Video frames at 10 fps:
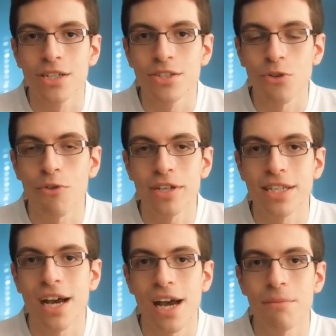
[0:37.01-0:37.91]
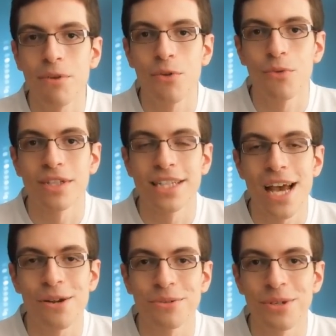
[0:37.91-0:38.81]
Storytime with
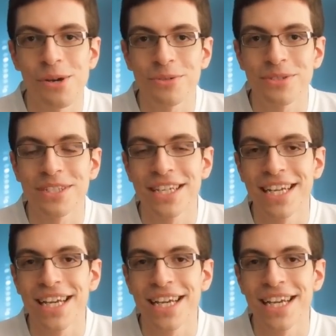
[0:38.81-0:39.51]
Danotoast.